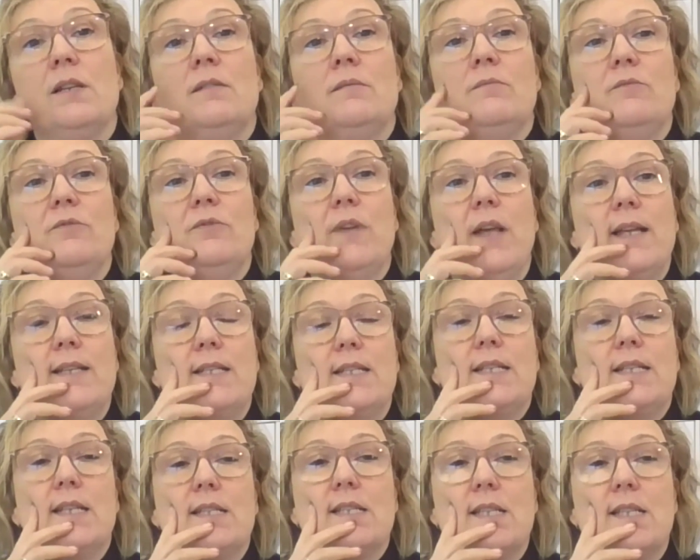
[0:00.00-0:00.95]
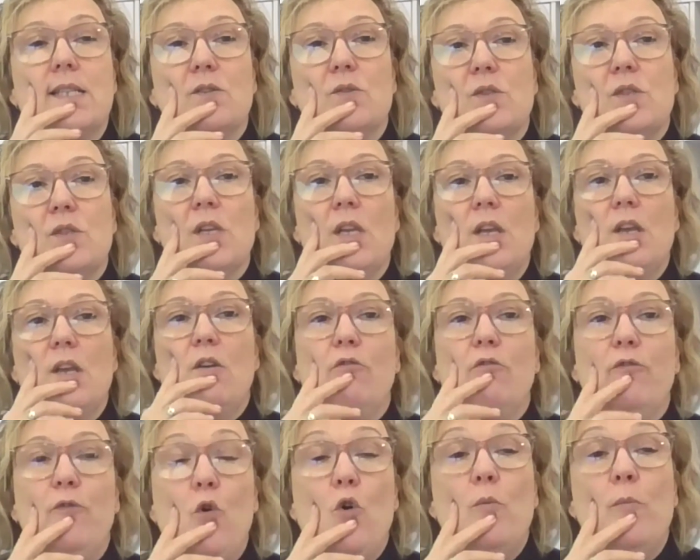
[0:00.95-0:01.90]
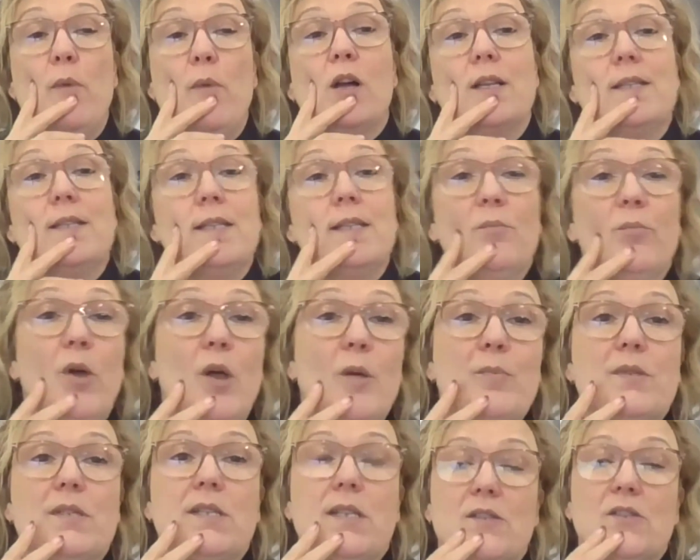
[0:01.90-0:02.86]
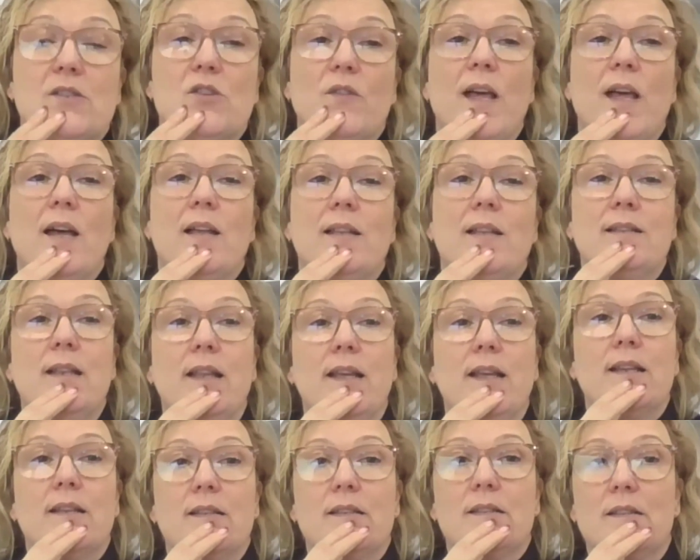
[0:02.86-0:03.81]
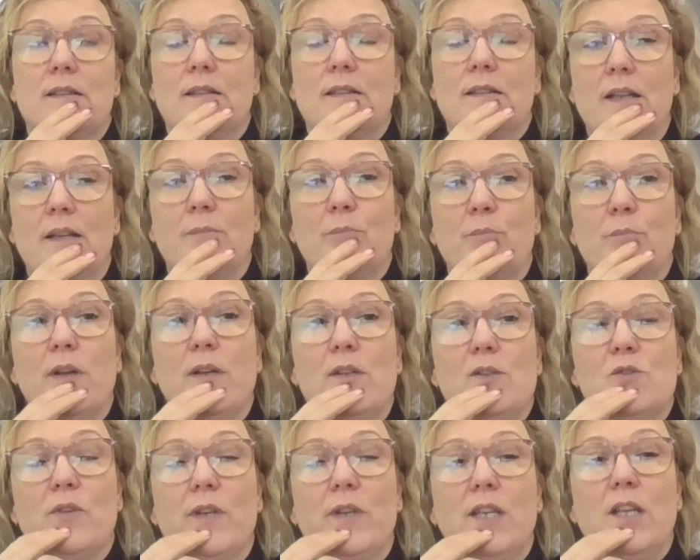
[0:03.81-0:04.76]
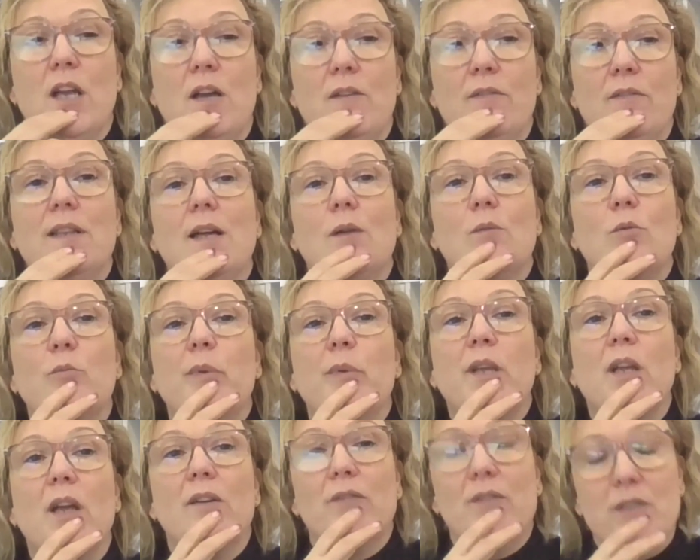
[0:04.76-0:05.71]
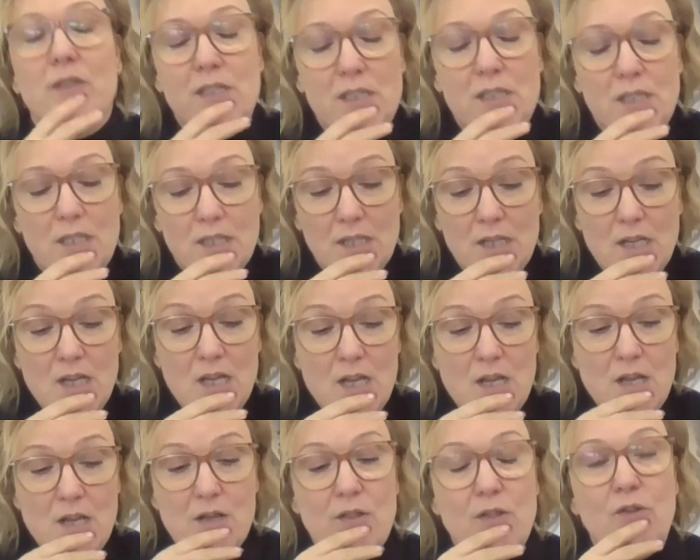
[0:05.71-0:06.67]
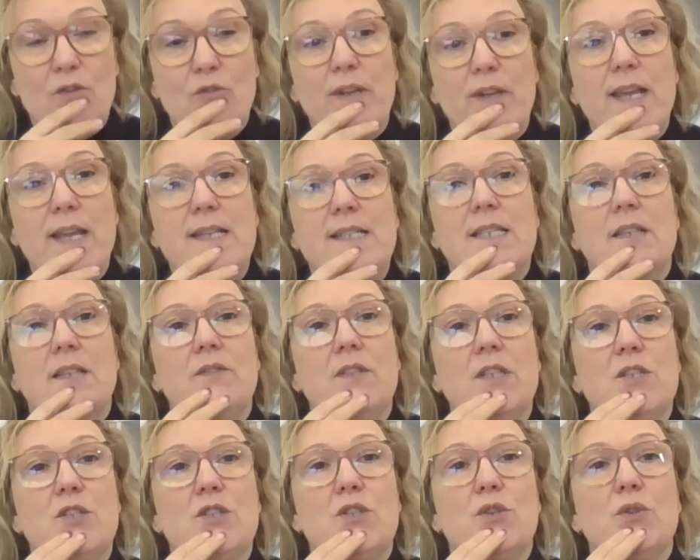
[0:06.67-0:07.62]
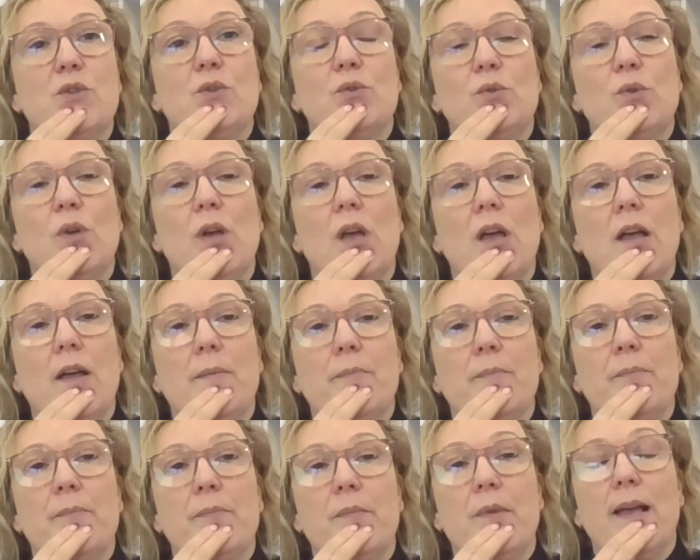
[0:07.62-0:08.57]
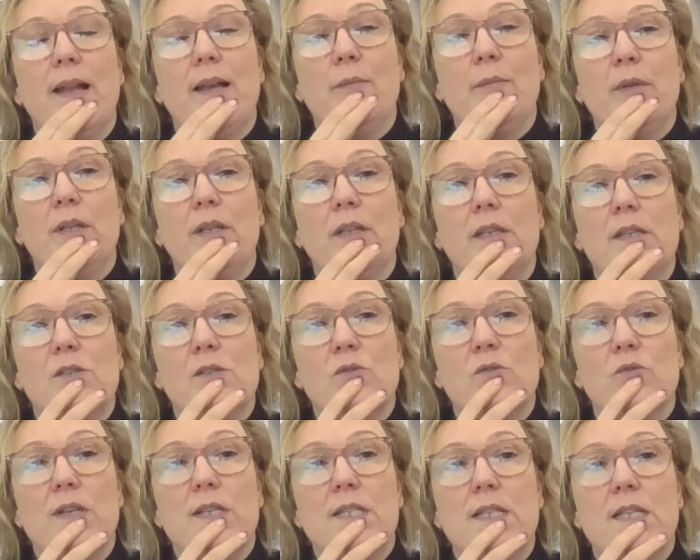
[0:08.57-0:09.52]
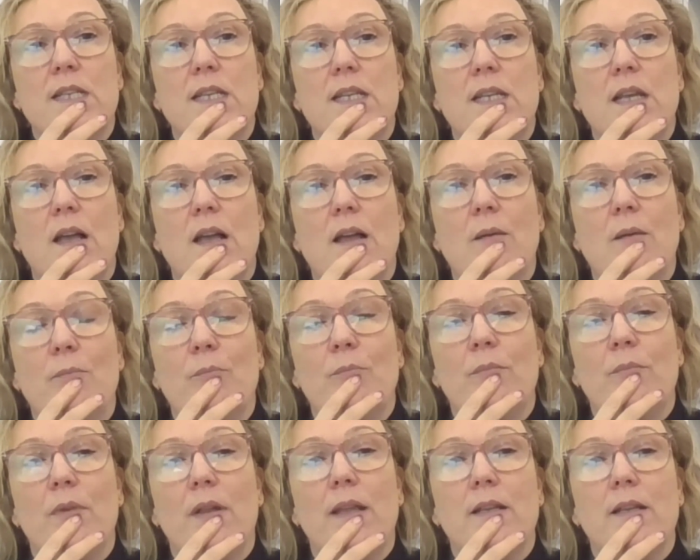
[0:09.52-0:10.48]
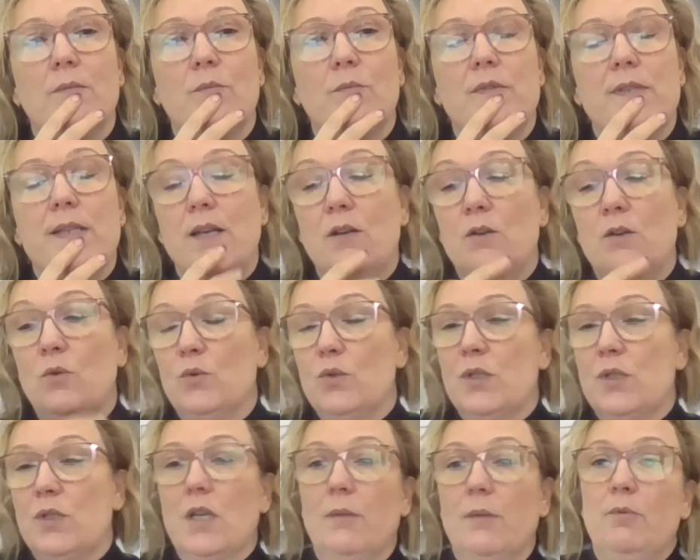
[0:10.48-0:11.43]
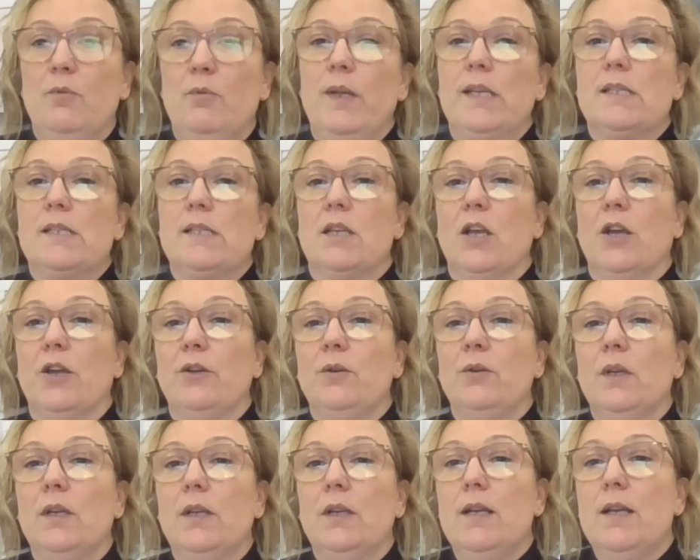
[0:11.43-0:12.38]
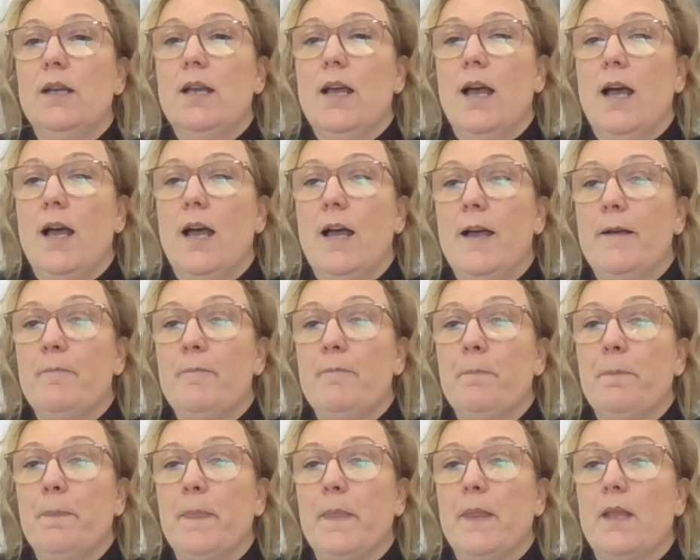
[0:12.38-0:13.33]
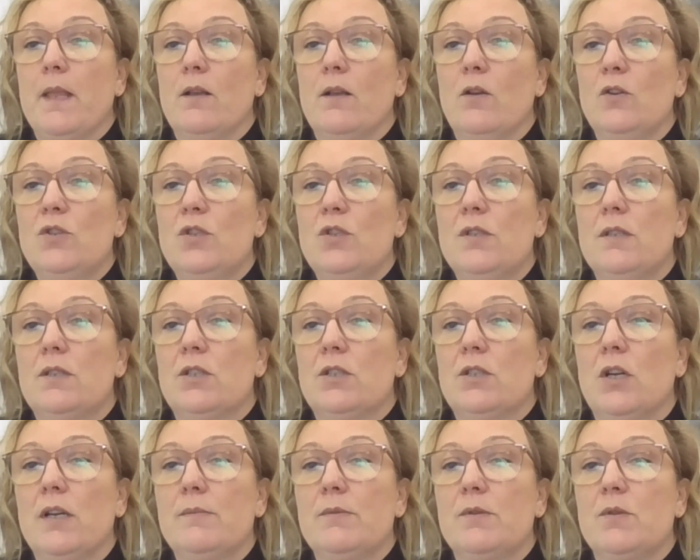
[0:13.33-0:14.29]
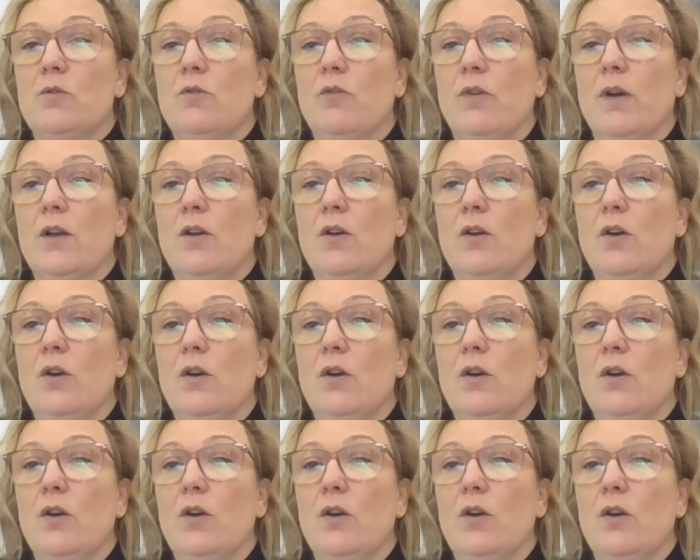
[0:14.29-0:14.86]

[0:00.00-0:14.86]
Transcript: and editing skills for marketing purposes. So that, like Brian has already covered, that will be covered under the creative digital element that's already, like I said, launched a couple of weeks ago. Conscious of time, so I'll crack